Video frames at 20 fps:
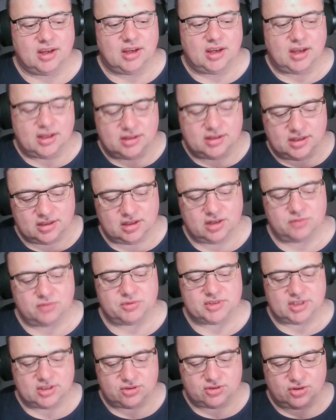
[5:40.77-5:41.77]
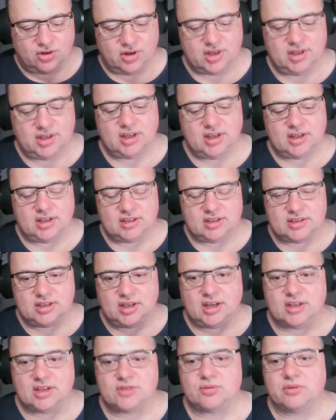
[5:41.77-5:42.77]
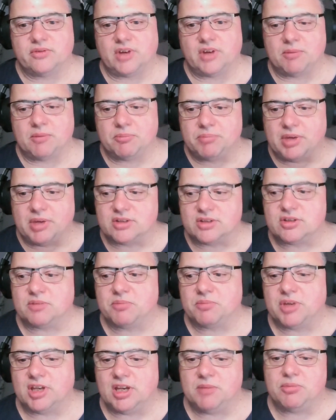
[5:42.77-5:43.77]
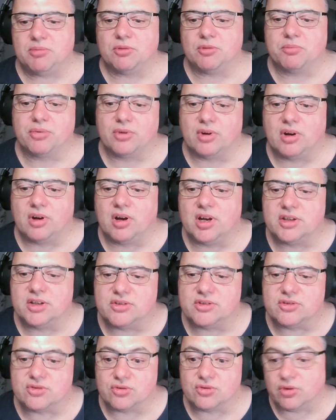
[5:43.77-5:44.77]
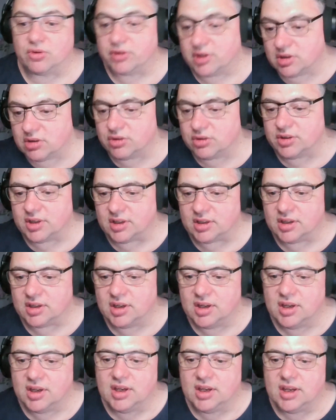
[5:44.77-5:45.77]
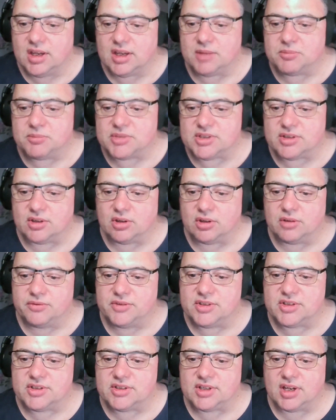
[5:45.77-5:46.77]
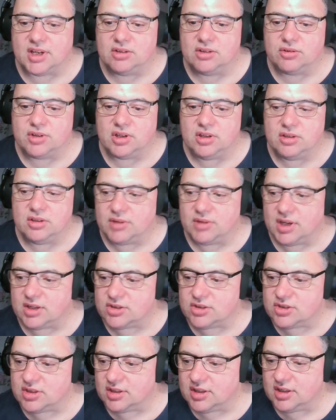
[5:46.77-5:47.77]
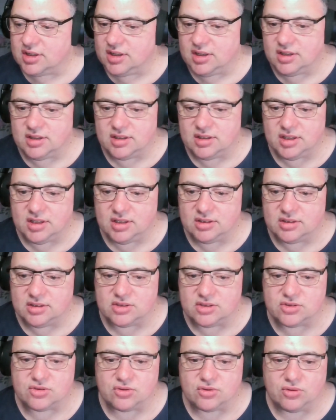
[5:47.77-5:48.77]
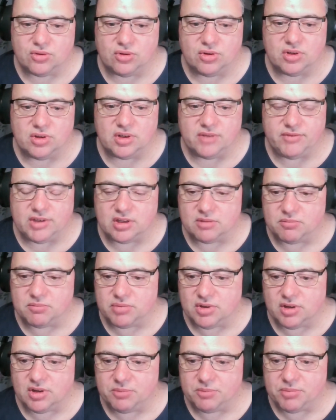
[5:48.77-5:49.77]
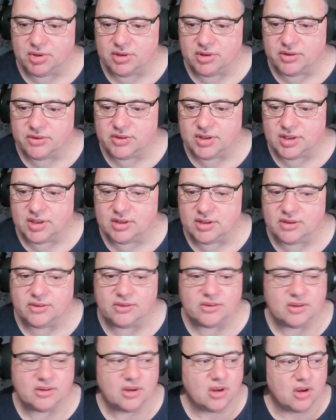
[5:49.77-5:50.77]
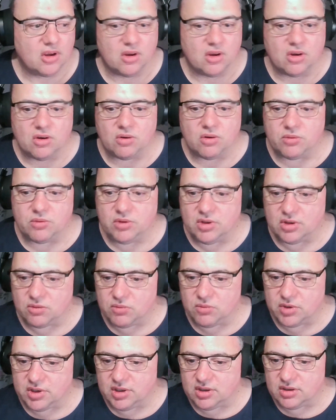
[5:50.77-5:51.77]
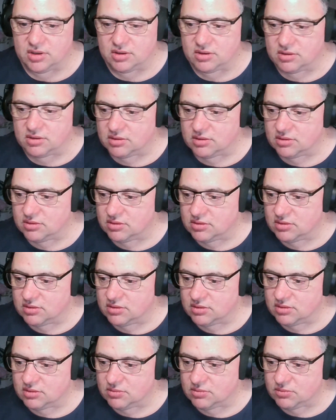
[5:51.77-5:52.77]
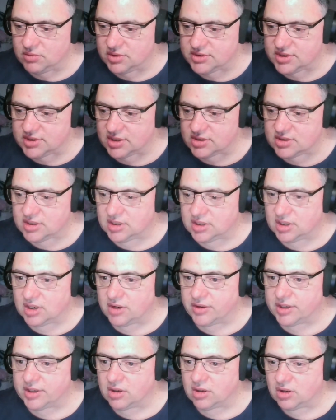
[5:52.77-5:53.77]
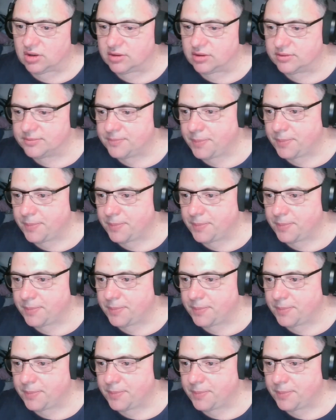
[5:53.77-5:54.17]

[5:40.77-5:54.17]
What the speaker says: And then I was trying to get in touch with a bunch of people prior to the draw, including himself, to say, "Look, are you actually in this draw? Have you complied by the things? You know, what's actually going on?"